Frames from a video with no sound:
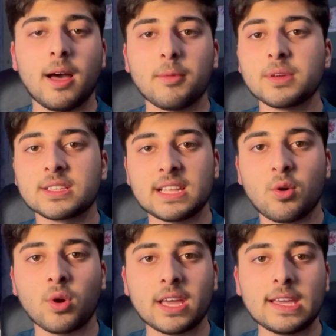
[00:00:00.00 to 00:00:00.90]
Because that
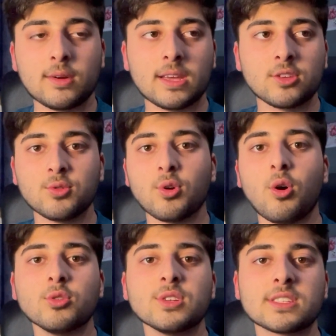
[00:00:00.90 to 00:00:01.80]
way you
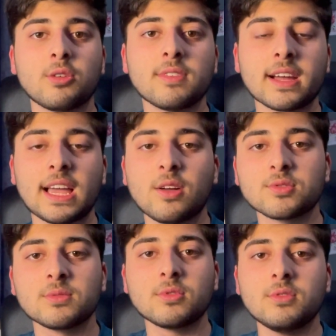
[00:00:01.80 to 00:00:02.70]
hold yourself
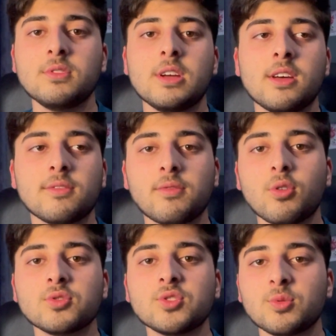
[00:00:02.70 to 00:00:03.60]
accountable
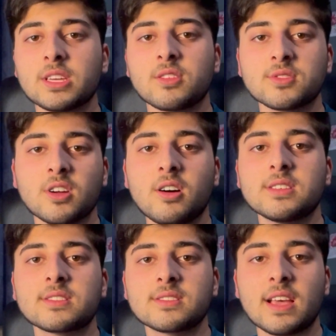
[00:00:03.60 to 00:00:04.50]
for doing those
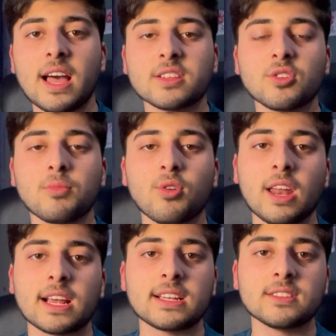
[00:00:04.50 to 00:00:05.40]
tasks and you're more
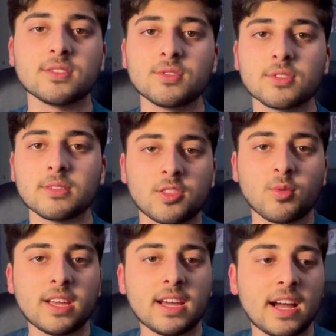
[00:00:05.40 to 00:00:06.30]
likely to do them. The
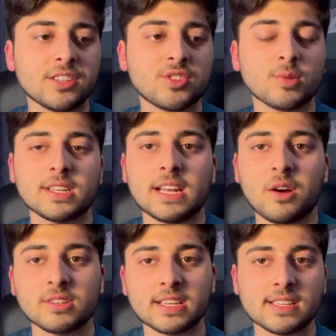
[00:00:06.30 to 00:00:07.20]
way I do it
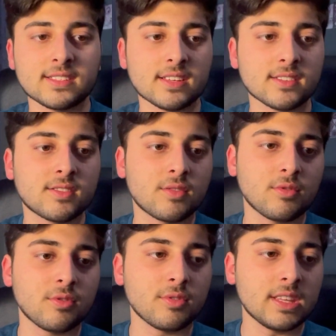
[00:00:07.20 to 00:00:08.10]
nowadays is
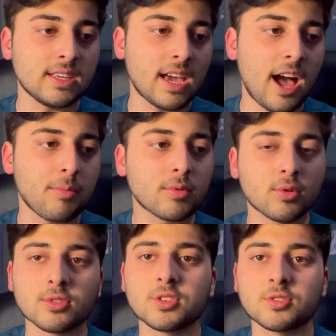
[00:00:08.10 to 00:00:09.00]
through the app
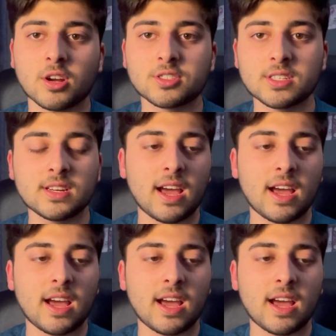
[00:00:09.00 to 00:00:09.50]
called Structured.